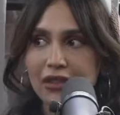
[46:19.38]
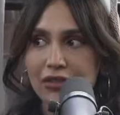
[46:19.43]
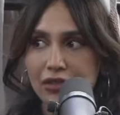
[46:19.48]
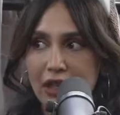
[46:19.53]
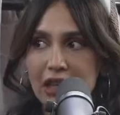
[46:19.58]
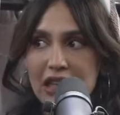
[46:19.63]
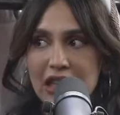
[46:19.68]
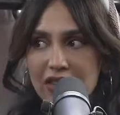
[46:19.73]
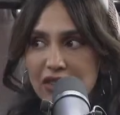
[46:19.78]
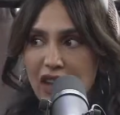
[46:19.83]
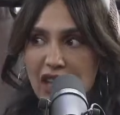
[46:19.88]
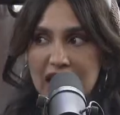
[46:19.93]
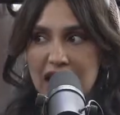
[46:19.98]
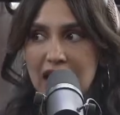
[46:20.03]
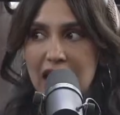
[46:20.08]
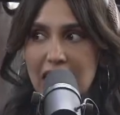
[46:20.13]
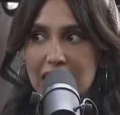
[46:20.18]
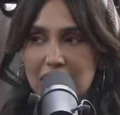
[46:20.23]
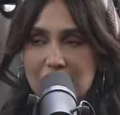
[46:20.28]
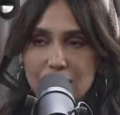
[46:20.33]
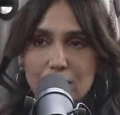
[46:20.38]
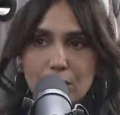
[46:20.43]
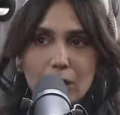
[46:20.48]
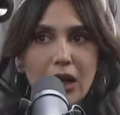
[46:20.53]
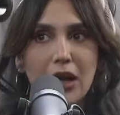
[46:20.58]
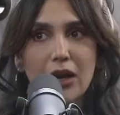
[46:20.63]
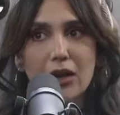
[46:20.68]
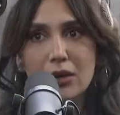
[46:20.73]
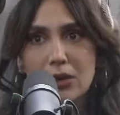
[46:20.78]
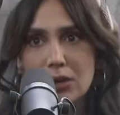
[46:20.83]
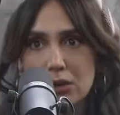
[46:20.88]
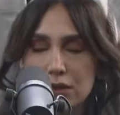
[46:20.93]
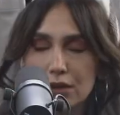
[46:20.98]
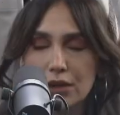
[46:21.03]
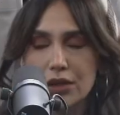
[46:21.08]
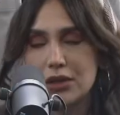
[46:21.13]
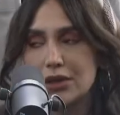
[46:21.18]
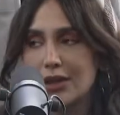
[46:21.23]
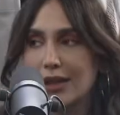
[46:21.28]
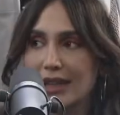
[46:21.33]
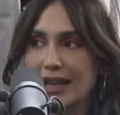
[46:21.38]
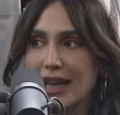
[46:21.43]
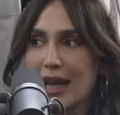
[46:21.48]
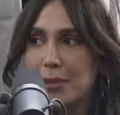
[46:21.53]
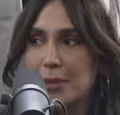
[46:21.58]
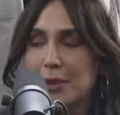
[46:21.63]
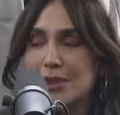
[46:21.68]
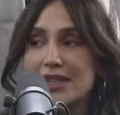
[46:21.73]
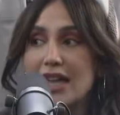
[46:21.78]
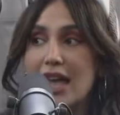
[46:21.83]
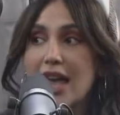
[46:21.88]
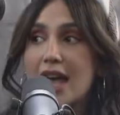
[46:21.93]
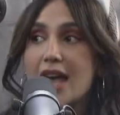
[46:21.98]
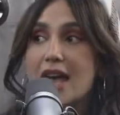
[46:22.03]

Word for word: of relief, like collectively we're like, oh, nothing happens.